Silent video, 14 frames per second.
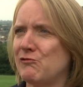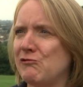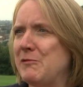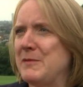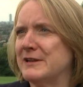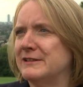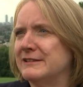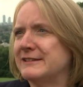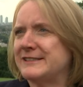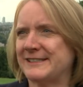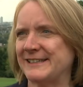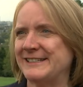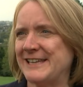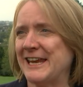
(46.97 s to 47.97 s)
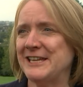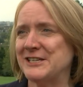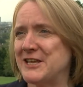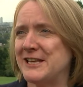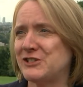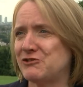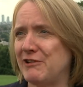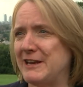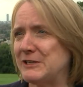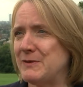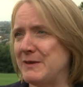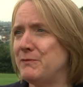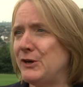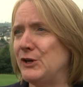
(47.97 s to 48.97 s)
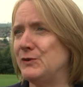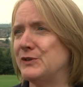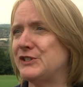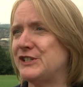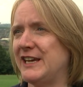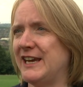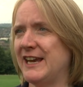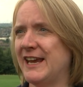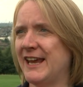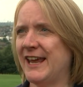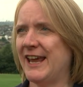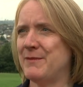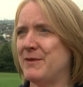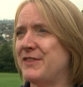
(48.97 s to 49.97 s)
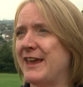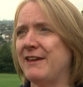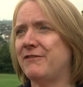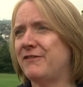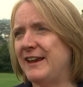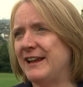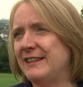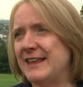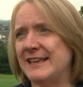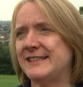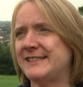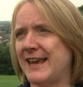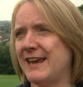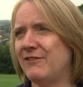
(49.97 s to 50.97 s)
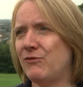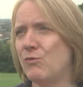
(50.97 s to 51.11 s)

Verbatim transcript: criminals are taking to their streets with impunity and that they feel less safe.